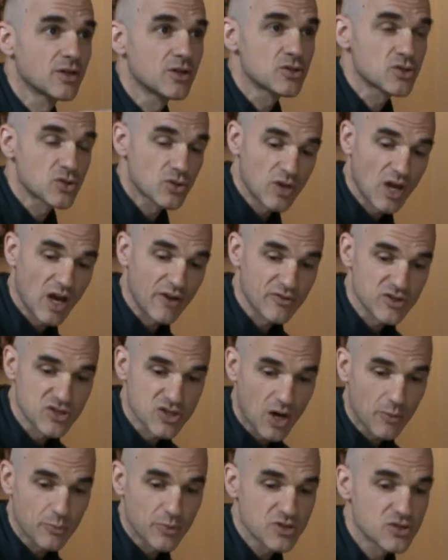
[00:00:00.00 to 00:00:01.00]
So you have a
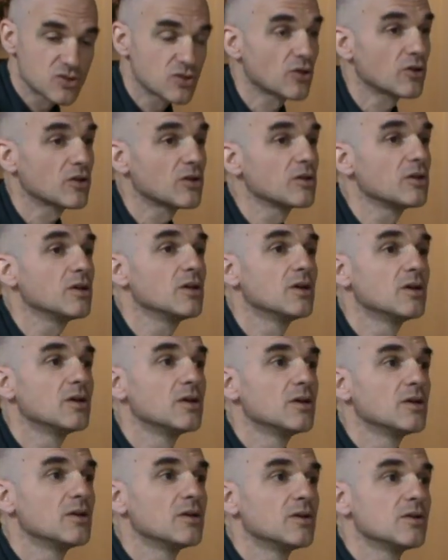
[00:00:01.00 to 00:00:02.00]
japa circle,
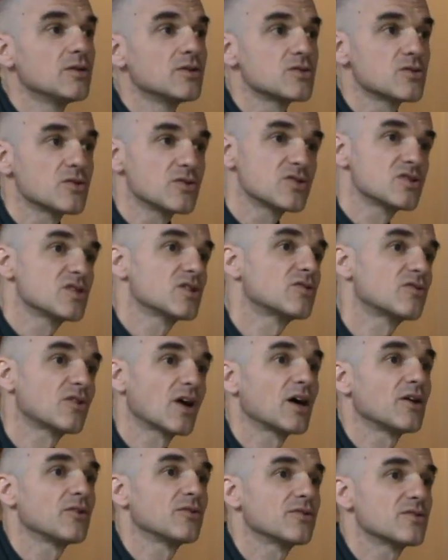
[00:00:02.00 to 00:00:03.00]
so you sit
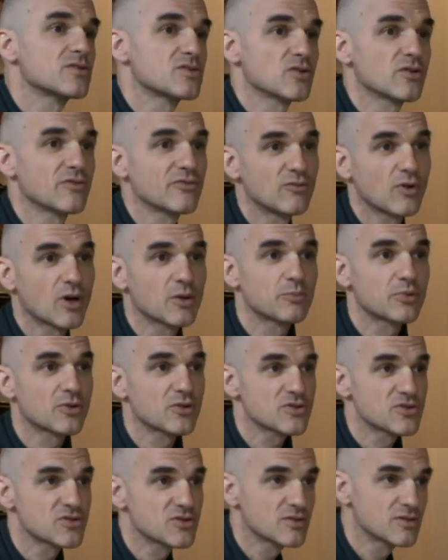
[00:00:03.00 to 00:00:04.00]
around, so if one
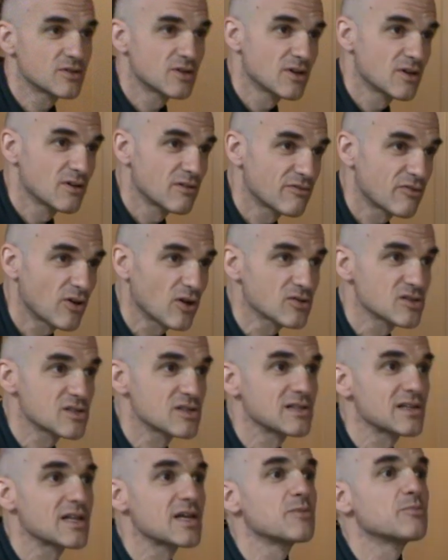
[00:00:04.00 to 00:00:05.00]
person falls
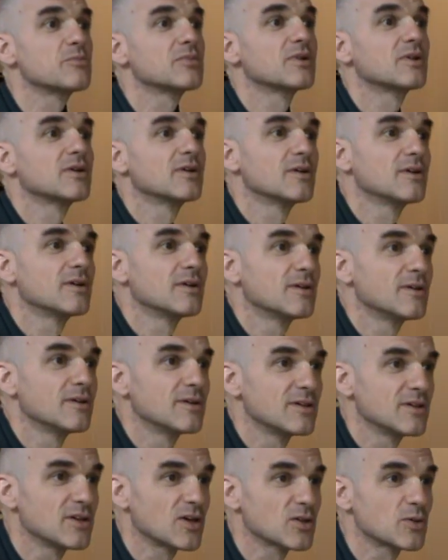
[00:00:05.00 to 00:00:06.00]
asleep,
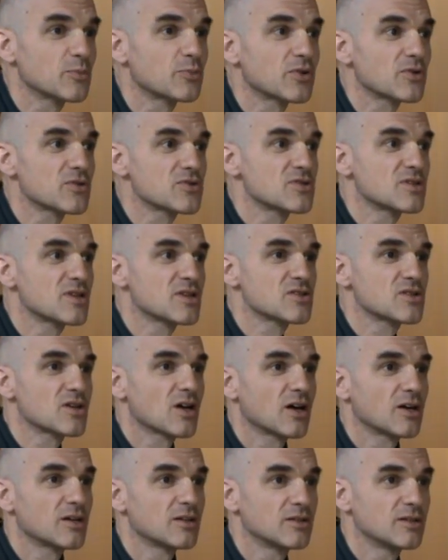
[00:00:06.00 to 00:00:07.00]
the other person has
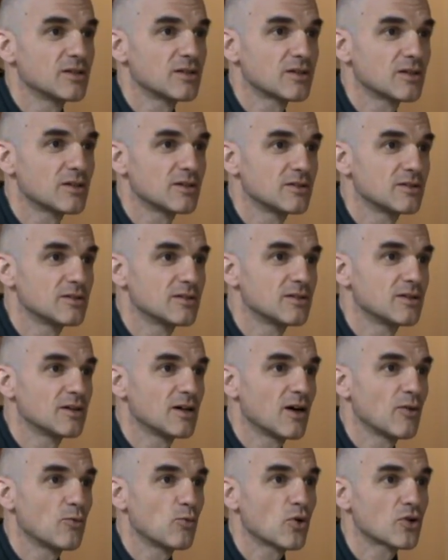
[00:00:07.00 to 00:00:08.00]
got,
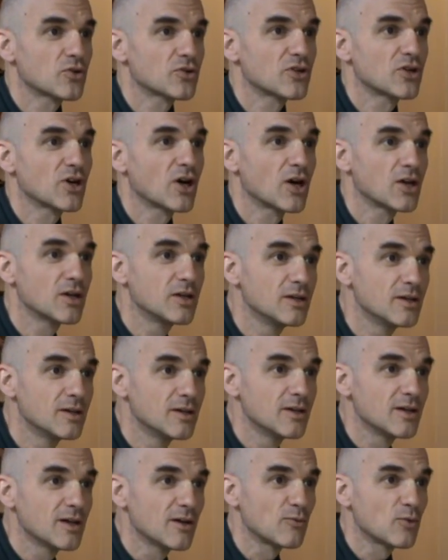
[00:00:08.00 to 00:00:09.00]
a water gun,
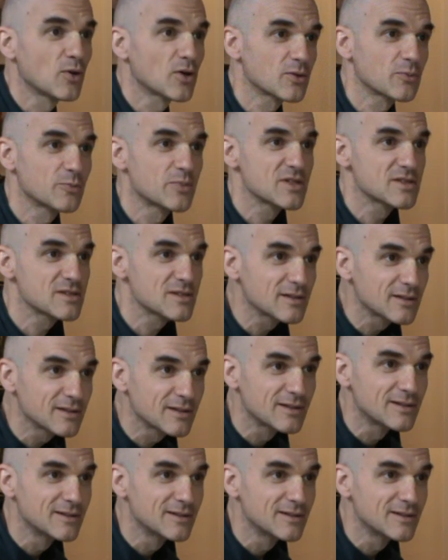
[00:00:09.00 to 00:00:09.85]
a water pistol,